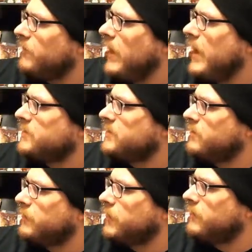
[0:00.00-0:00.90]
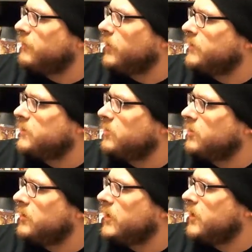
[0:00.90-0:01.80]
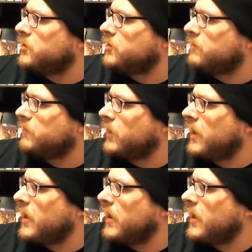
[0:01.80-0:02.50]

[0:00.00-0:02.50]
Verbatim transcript: Fast and free voice communication for